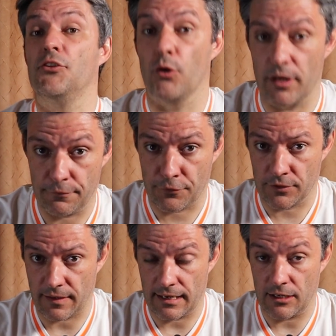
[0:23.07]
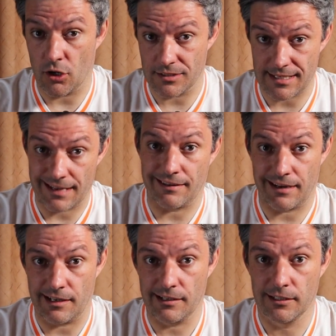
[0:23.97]
Doornfontein on
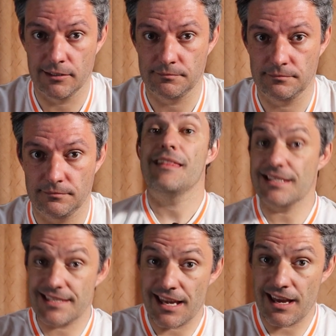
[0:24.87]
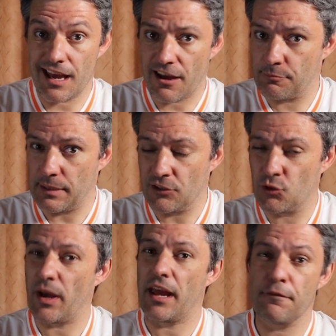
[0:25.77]
Saturday. This year, I've been
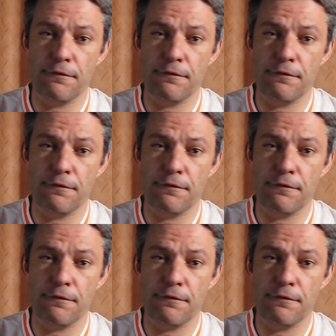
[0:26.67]
to a